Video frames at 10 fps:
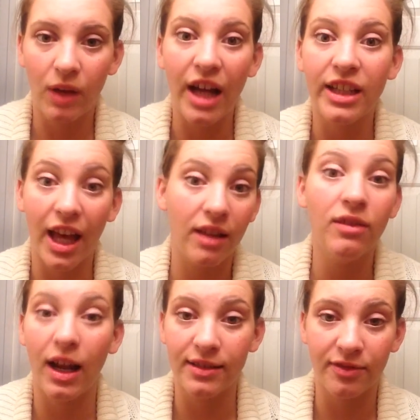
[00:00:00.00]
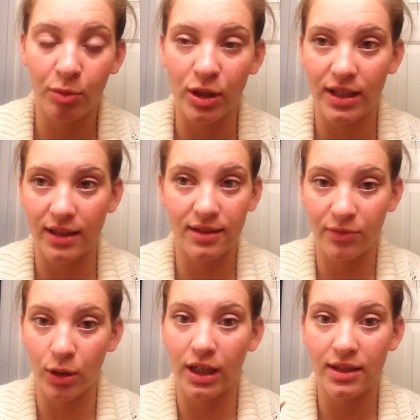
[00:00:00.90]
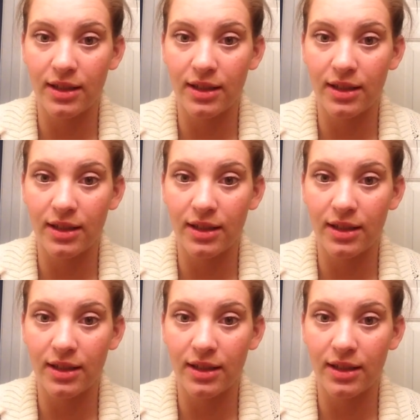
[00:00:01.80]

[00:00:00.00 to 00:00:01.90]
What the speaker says: I get lots of points at Sephora,